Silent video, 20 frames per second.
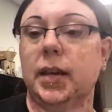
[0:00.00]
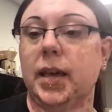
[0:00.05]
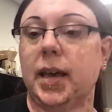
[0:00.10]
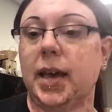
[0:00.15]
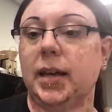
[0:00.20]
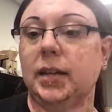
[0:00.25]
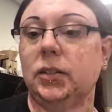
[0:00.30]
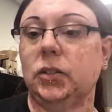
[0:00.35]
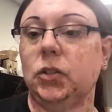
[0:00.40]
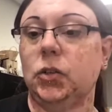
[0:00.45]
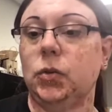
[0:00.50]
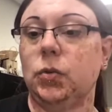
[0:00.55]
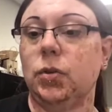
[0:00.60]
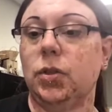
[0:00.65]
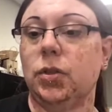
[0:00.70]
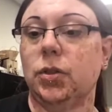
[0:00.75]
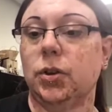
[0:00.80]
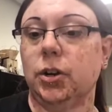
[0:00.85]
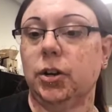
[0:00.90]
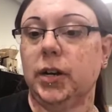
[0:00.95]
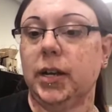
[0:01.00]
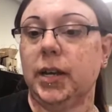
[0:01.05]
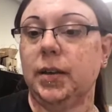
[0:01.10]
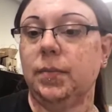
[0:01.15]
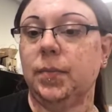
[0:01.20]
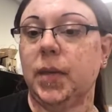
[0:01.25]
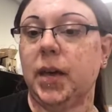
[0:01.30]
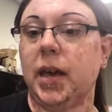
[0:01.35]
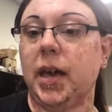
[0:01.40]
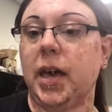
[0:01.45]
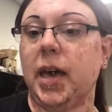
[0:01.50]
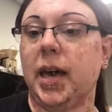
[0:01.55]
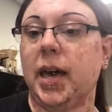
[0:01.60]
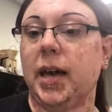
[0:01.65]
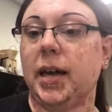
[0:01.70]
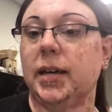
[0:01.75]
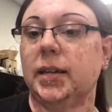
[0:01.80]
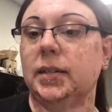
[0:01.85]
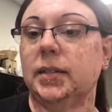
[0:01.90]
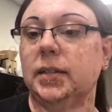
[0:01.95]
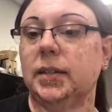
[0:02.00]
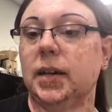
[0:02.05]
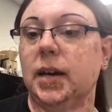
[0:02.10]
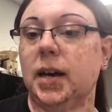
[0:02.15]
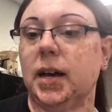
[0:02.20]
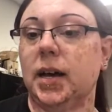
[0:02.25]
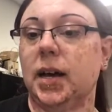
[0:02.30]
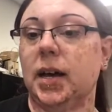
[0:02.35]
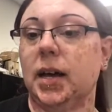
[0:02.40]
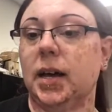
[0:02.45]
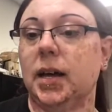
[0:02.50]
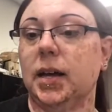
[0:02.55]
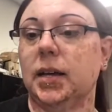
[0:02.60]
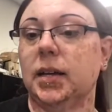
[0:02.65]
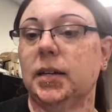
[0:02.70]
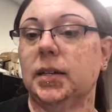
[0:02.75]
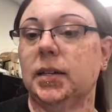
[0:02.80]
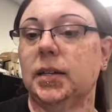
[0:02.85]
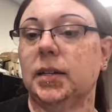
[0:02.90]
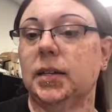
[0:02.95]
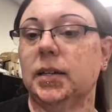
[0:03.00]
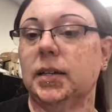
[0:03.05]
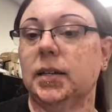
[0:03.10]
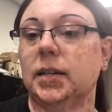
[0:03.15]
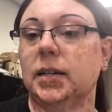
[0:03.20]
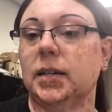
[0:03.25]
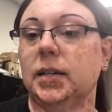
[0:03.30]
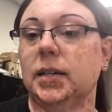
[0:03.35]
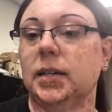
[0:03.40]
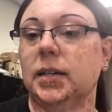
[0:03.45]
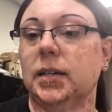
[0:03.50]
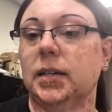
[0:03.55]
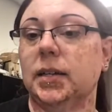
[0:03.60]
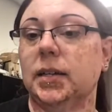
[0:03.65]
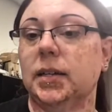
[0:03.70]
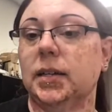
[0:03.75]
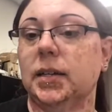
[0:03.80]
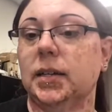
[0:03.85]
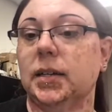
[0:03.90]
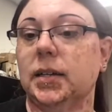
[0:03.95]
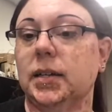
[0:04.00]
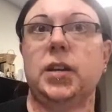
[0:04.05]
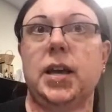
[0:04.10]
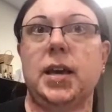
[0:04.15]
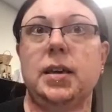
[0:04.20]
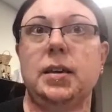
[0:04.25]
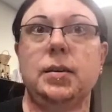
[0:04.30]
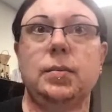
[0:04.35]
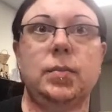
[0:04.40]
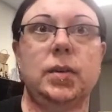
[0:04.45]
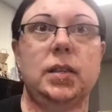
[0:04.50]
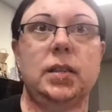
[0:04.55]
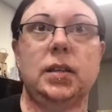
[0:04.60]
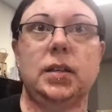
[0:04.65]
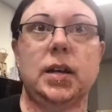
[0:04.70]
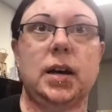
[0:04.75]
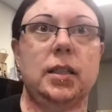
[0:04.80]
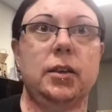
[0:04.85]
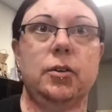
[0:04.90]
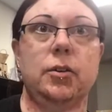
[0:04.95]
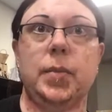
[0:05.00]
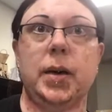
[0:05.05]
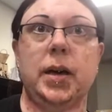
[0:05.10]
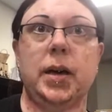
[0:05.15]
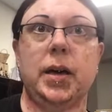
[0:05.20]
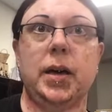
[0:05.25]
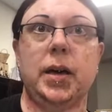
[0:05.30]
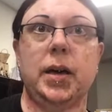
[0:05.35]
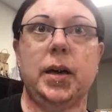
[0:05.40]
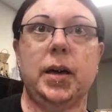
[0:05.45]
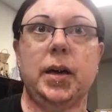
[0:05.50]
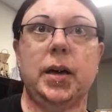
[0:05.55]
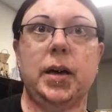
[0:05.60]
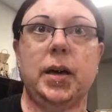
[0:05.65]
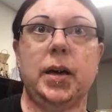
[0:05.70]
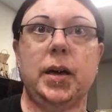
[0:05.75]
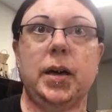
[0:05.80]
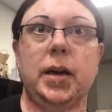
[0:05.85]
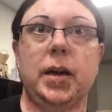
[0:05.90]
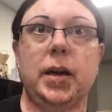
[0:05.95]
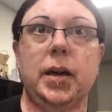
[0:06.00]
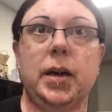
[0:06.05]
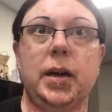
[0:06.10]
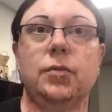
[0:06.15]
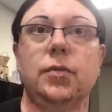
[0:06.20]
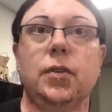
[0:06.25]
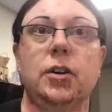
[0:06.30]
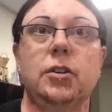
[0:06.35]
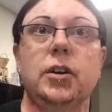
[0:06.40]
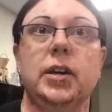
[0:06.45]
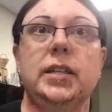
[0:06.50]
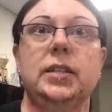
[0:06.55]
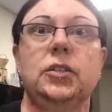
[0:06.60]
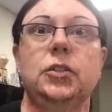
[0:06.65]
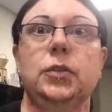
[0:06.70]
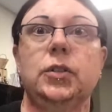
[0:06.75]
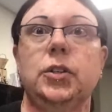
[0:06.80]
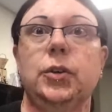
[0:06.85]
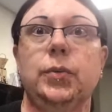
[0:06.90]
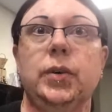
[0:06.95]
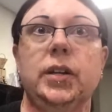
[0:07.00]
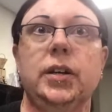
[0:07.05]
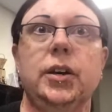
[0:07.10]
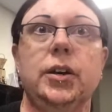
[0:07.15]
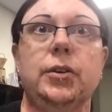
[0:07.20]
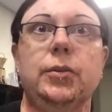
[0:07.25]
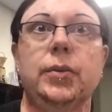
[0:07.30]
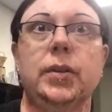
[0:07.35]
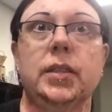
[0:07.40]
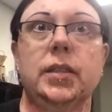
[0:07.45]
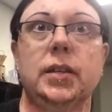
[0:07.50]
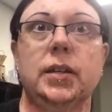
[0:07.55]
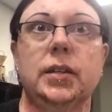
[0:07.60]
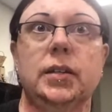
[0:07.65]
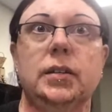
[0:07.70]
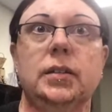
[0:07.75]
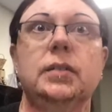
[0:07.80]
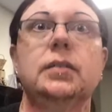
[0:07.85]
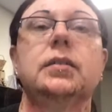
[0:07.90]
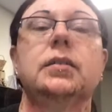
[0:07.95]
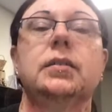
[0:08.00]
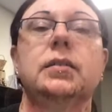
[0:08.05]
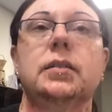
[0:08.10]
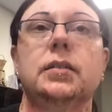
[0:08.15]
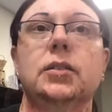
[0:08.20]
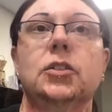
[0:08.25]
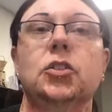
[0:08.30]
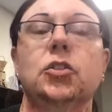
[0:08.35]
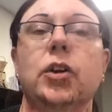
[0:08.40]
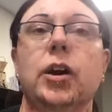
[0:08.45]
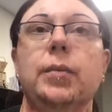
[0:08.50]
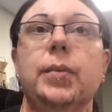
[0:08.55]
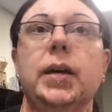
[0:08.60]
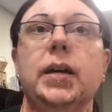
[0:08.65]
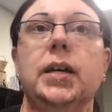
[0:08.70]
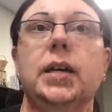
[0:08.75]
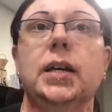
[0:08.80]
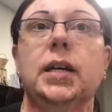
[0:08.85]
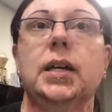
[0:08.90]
at 2:30. And do you want to know the judge name and the dollar amount, or how far into it do you want to go with the describing?